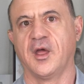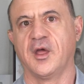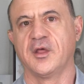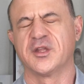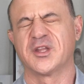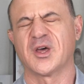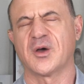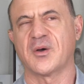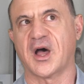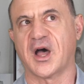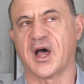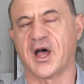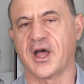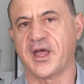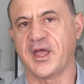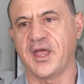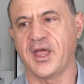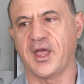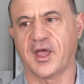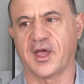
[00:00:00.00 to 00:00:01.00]
So
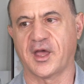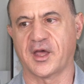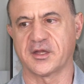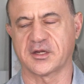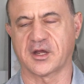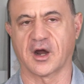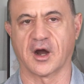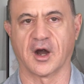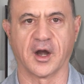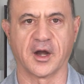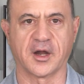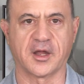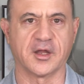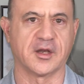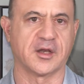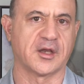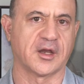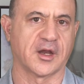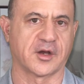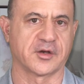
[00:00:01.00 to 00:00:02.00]
I ask
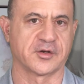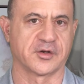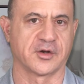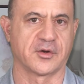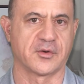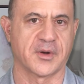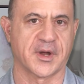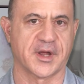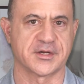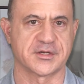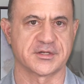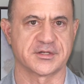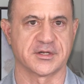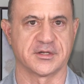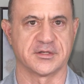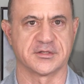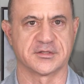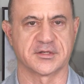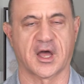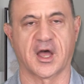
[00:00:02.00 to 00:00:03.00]
architecture
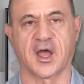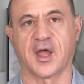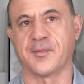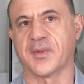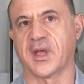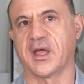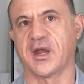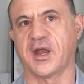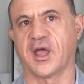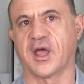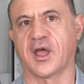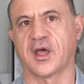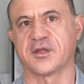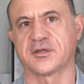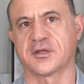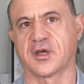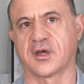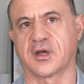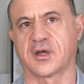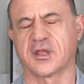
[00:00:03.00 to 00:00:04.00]
questions. I might
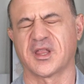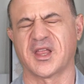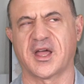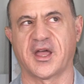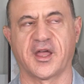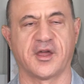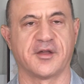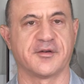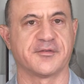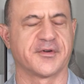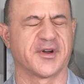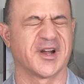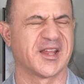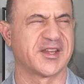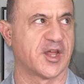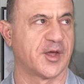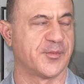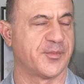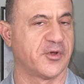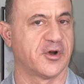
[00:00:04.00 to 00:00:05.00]
ask a client, for
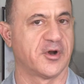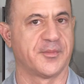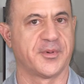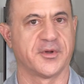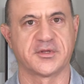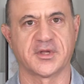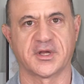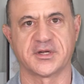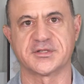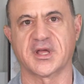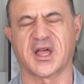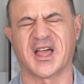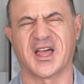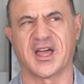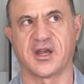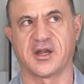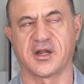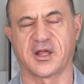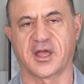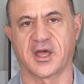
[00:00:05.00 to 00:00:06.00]
example, or a potential
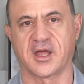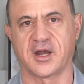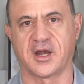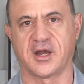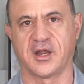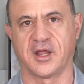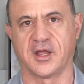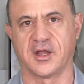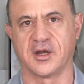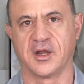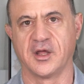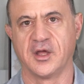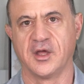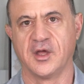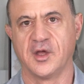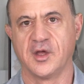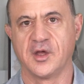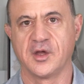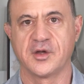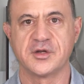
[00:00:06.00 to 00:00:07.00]
candidate,
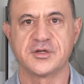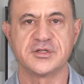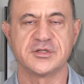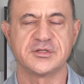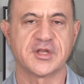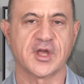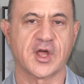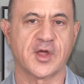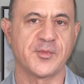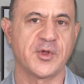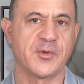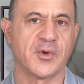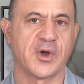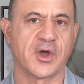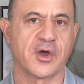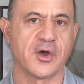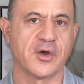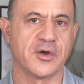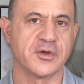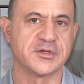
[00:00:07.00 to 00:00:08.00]
could you tell me
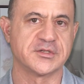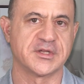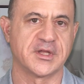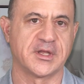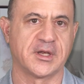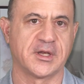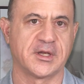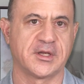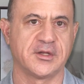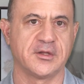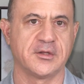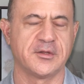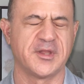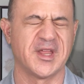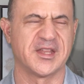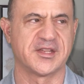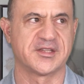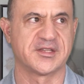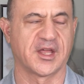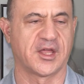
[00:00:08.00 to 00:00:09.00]
what goes into
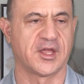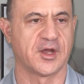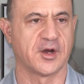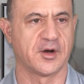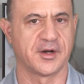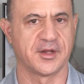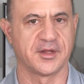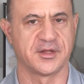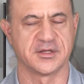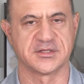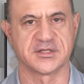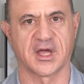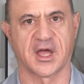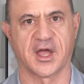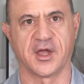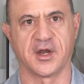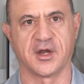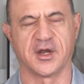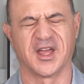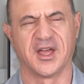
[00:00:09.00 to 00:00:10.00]
the security
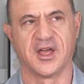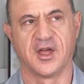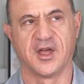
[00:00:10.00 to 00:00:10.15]
design